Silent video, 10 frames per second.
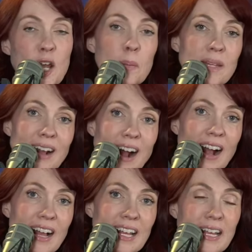But
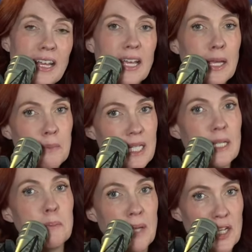I am an
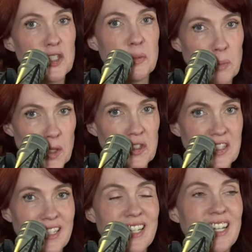impatient
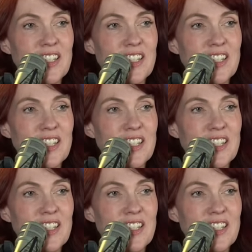person.